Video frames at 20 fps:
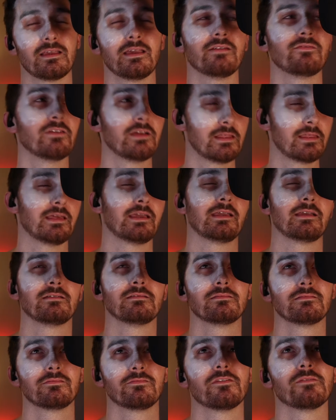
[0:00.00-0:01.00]
everything
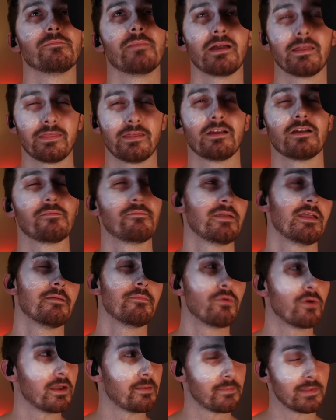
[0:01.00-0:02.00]
from my therapy
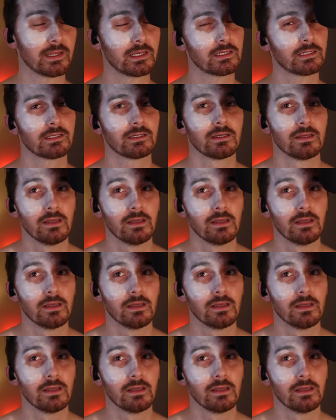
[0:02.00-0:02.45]
appointment,